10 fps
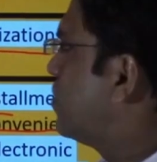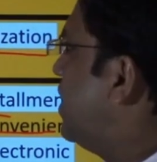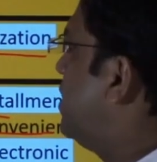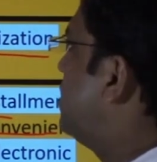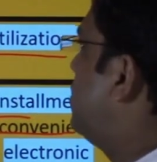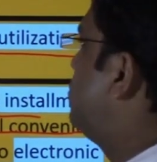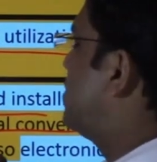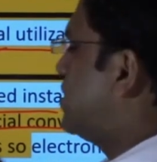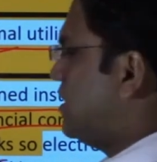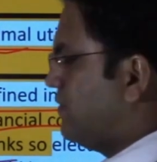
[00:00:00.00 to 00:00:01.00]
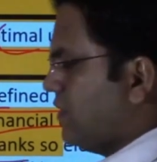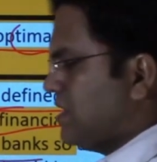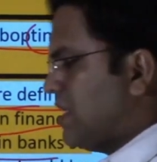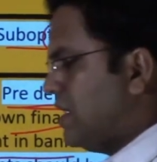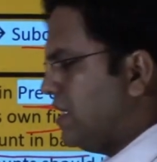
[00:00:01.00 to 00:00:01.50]
right now the
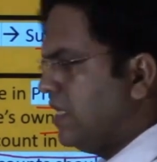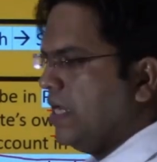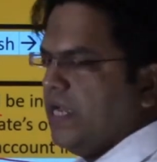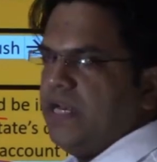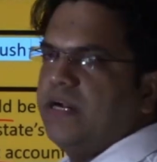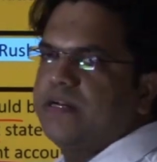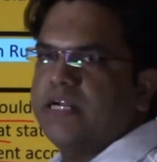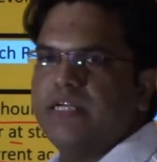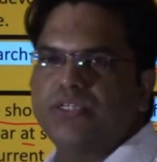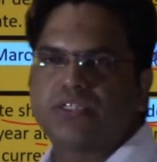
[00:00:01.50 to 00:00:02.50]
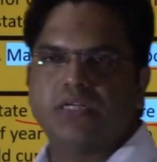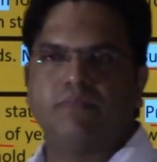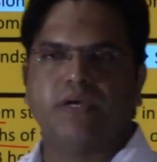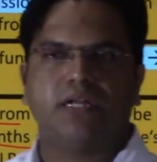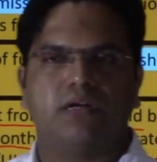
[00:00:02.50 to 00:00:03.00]
transfers are done in a traditional
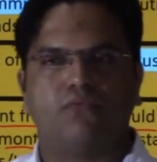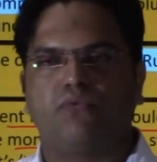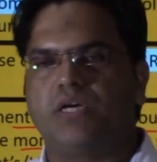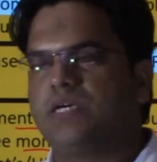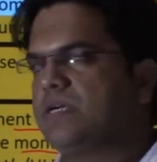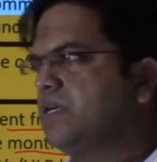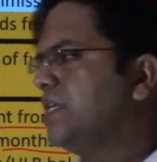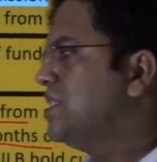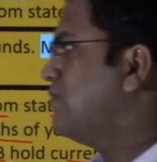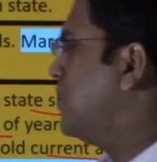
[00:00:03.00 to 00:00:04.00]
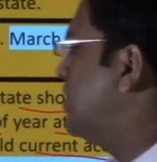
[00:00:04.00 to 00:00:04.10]
manner. What transfer